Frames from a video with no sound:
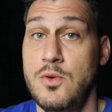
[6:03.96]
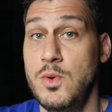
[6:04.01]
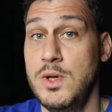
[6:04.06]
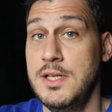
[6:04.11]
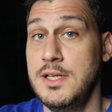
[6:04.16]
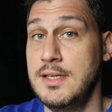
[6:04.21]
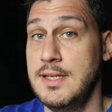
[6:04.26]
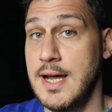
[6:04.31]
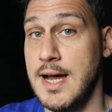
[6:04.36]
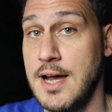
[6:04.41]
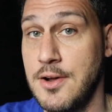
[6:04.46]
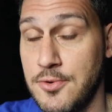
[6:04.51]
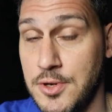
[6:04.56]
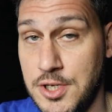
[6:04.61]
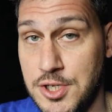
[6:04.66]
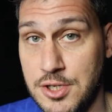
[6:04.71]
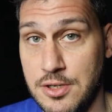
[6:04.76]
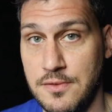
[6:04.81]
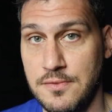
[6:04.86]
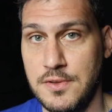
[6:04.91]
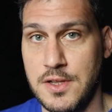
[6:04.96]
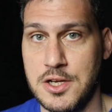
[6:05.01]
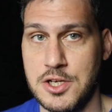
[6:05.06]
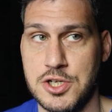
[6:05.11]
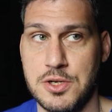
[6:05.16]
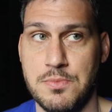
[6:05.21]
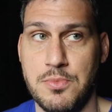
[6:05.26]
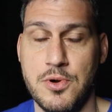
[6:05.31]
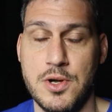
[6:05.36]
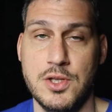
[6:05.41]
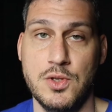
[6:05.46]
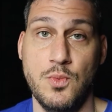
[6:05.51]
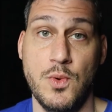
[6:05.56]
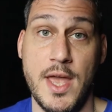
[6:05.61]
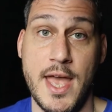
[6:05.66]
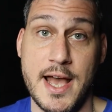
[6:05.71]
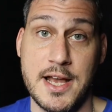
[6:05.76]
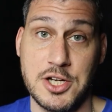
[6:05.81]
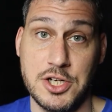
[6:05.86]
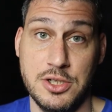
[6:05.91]
We did not reach an inflection point. We
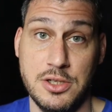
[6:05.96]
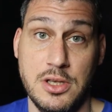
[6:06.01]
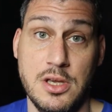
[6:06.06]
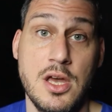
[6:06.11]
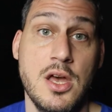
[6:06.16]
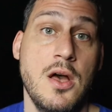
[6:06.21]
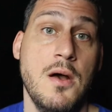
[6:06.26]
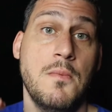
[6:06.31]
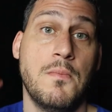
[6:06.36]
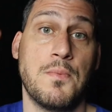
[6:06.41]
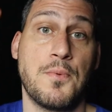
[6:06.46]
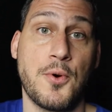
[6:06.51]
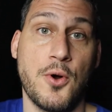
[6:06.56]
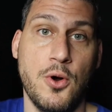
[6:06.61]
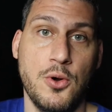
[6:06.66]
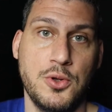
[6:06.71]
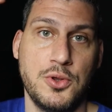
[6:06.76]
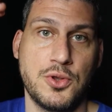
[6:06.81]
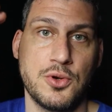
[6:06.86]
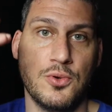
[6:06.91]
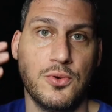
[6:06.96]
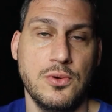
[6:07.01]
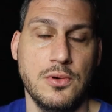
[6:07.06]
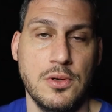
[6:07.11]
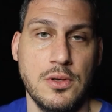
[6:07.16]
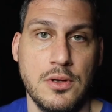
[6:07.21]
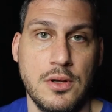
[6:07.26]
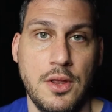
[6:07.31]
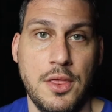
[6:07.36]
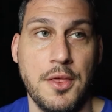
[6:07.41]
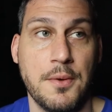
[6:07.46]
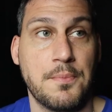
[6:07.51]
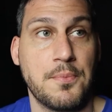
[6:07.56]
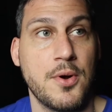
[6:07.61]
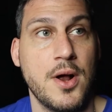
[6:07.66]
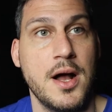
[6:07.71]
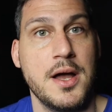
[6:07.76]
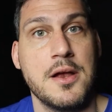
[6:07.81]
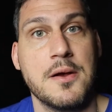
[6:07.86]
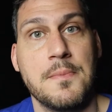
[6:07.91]
actually broke through the
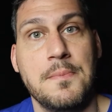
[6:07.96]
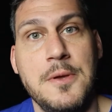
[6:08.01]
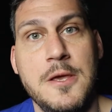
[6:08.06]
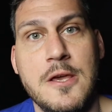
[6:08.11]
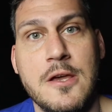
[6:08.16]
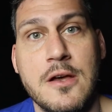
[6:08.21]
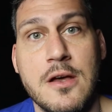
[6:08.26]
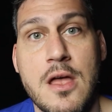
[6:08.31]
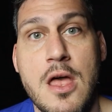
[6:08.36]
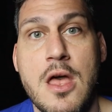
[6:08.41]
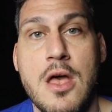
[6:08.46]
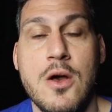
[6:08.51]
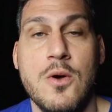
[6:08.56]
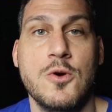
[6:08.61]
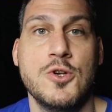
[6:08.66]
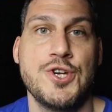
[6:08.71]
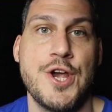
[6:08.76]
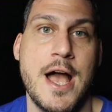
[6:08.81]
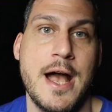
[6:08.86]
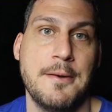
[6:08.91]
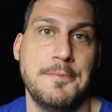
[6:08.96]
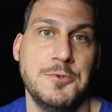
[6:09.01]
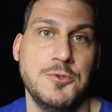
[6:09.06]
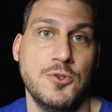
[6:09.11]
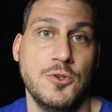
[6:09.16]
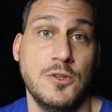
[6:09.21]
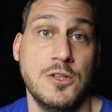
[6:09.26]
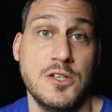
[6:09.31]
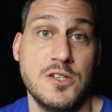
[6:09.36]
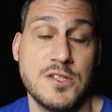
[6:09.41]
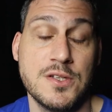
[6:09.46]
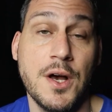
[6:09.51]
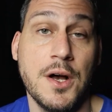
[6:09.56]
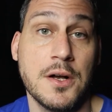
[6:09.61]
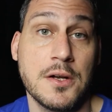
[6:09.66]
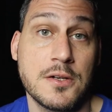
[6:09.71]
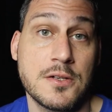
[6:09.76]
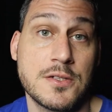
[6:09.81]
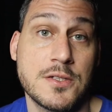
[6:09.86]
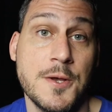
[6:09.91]
prior peak, which absolutely
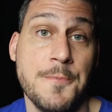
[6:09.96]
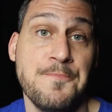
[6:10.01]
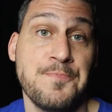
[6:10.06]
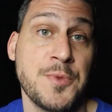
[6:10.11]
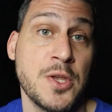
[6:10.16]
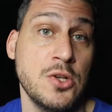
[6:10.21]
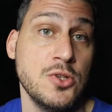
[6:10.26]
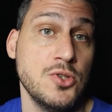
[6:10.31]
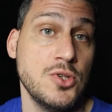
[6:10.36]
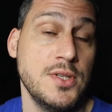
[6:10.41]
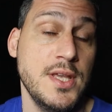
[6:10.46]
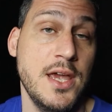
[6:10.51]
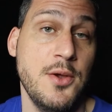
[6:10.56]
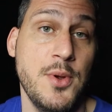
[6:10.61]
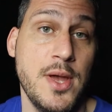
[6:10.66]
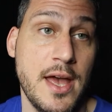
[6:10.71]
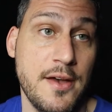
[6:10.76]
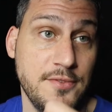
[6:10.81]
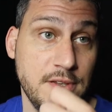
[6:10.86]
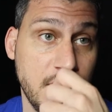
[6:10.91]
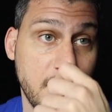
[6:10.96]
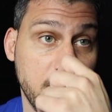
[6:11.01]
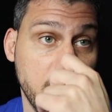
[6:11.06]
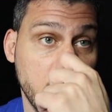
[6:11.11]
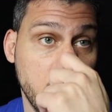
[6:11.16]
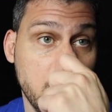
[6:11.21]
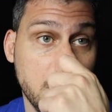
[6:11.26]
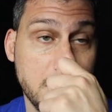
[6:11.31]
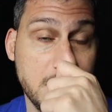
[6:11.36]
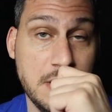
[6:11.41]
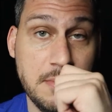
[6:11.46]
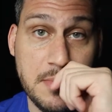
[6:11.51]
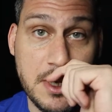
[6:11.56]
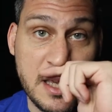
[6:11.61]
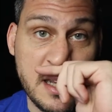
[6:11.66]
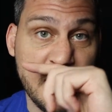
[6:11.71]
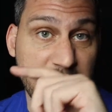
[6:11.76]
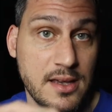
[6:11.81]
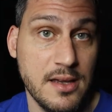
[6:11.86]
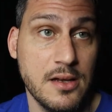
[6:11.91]
sucks. Today we have the FOMC
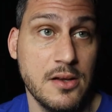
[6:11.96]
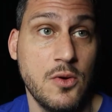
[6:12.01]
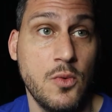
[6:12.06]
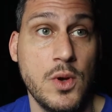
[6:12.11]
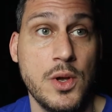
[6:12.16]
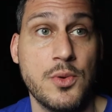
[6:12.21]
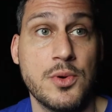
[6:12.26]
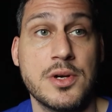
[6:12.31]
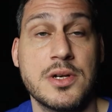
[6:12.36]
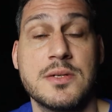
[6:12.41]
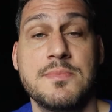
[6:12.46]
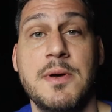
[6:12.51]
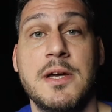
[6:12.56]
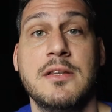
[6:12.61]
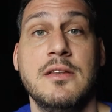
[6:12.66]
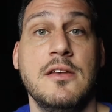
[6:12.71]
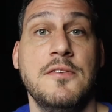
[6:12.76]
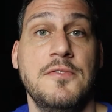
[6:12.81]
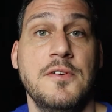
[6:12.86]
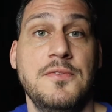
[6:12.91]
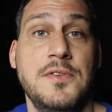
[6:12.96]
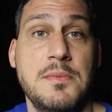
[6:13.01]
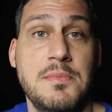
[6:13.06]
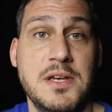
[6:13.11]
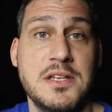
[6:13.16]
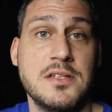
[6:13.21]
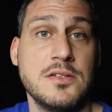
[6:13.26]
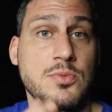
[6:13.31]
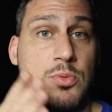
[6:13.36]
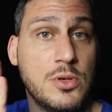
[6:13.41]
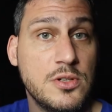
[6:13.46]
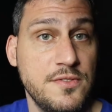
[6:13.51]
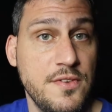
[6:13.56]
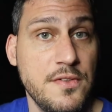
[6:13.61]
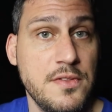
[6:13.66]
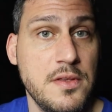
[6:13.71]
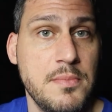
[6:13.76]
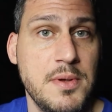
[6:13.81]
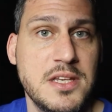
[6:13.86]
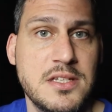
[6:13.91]
meeting. We were expecting 50 basis points,
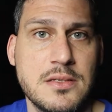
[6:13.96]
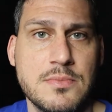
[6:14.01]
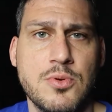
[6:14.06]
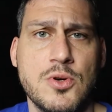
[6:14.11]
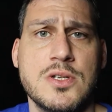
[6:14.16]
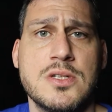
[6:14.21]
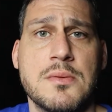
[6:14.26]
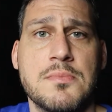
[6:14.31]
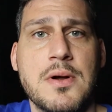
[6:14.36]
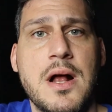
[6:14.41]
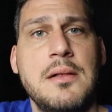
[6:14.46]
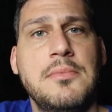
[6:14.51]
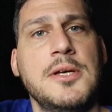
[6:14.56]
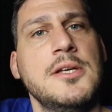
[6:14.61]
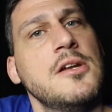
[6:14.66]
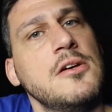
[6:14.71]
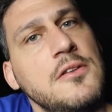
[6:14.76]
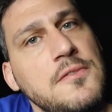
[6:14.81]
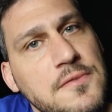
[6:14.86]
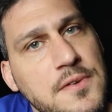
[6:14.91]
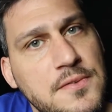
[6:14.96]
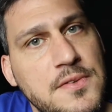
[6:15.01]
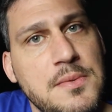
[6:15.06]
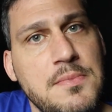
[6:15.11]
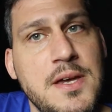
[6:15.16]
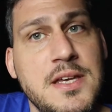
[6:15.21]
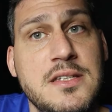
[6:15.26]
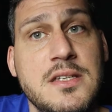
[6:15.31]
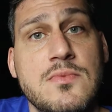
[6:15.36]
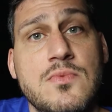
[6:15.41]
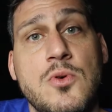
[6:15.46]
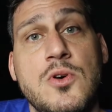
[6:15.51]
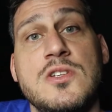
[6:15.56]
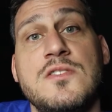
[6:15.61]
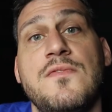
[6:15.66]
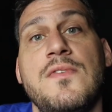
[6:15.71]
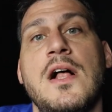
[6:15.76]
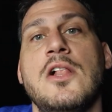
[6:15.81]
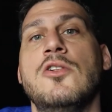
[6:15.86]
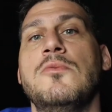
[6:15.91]
and probably another 50 basis points,
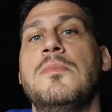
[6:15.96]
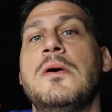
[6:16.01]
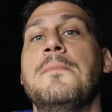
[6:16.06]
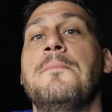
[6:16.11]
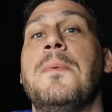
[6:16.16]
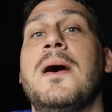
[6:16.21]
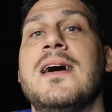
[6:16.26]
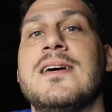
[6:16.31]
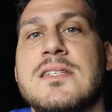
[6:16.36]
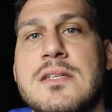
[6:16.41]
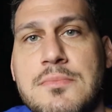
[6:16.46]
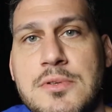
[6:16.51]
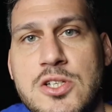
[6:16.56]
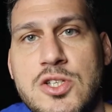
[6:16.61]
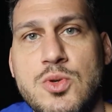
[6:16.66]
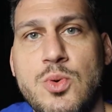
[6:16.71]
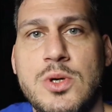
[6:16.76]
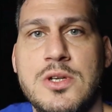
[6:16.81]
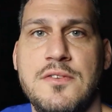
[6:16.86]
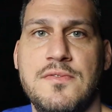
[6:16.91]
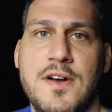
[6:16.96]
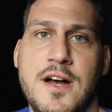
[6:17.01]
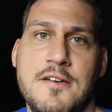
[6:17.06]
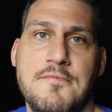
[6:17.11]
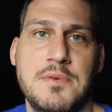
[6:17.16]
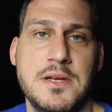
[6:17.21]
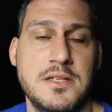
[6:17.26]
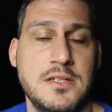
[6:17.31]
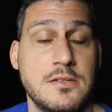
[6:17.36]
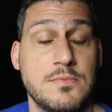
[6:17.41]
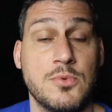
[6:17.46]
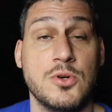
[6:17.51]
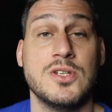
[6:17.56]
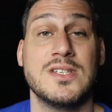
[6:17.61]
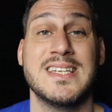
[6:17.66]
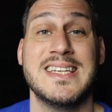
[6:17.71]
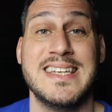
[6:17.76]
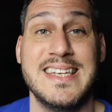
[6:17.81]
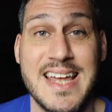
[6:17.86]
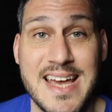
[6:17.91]
followed by possibly 25 basis points.
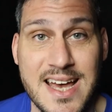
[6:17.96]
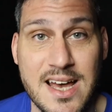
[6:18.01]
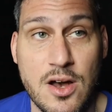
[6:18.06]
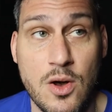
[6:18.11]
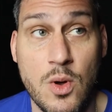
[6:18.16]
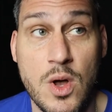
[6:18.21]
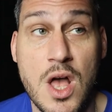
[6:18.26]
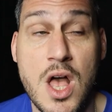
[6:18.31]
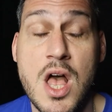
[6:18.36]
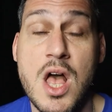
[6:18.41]
Now,